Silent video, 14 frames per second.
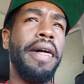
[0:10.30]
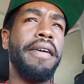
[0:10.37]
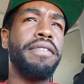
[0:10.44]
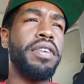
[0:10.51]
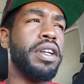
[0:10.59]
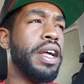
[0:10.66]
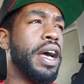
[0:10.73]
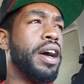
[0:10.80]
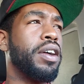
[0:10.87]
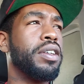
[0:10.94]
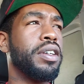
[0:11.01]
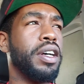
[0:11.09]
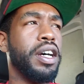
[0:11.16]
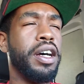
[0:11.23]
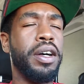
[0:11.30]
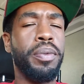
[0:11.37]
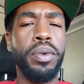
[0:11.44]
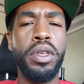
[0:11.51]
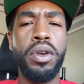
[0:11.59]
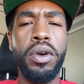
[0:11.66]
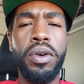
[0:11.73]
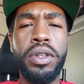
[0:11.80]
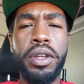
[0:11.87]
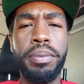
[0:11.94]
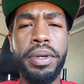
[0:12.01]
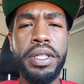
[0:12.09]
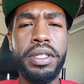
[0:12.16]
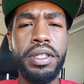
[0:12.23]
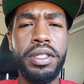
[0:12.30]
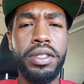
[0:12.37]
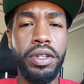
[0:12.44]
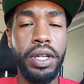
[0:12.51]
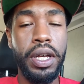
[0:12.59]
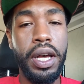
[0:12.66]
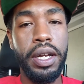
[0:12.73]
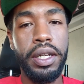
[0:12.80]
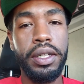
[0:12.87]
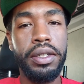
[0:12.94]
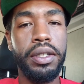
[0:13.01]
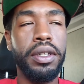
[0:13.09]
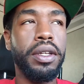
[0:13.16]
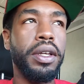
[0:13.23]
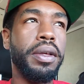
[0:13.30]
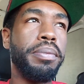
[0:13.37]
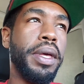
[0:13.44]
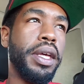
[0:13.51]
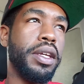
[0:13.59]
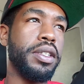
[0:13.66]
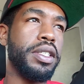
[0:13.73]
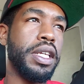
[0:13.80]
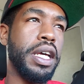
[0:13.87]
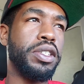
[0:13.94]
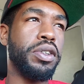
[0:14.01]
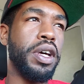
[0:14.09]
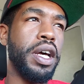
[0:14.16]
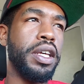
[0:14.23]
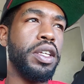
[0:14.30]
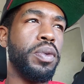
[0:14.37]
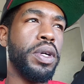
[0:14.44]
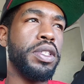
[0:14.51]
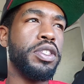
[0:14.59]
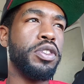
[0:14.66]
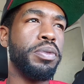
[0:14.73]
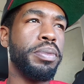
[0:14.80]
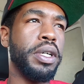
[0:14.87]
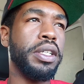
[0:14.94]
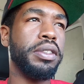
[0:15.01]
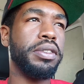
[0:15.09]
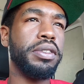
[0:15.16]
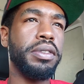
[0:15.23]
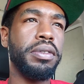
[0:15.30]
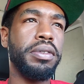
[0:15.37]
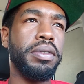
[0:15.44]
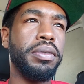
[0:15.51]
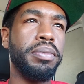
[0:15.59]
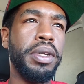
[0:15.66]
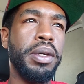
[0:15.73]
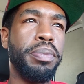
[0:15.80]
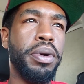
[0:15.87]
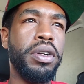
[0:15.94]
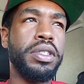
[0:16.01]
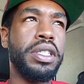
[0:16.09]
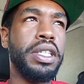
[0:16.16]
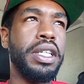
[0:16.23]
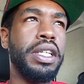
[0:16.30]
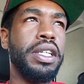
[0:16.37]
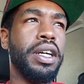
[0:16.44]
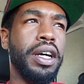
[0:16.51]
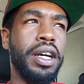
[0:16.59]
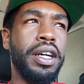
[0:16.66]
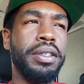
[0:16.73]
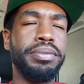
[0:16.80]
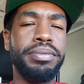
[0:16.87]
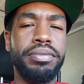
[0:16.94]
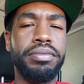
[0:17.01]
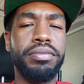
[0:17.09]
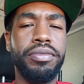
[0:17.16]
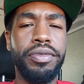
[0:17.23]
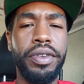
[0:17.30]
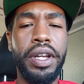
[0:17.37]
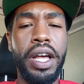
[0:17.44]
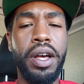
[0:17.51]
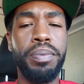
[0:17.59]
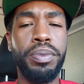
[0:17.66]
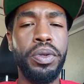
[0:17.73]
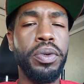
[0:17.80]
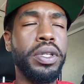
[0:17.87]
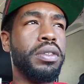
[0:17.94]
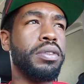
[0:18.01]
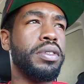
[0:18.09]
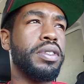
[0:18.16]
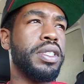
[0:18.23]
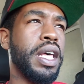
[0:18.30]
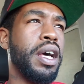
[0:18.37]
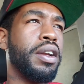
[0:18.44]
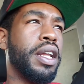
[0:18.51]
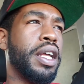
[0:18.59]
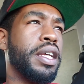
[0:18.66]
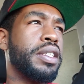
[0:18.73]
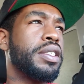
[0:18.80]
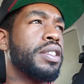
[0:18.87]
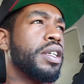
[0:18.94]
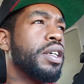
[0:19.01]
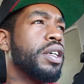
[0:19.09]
For now, when you own your business, you can kind of make your schedule how you want to. But me personally, for now, I'm doing Saturdays.